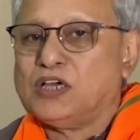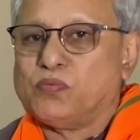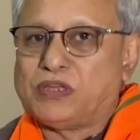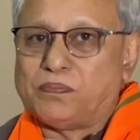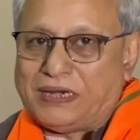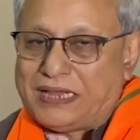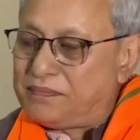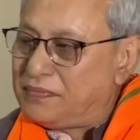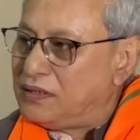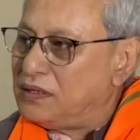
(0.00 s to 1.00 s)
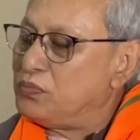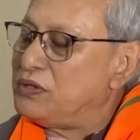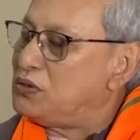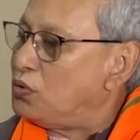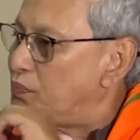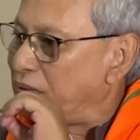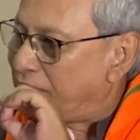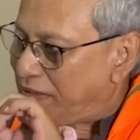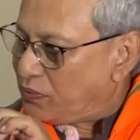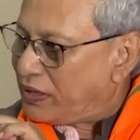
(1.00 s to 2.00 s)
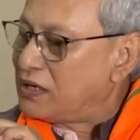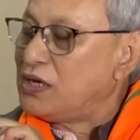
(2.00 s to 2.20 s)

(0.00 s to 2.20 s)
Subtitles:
We don't blame anyone.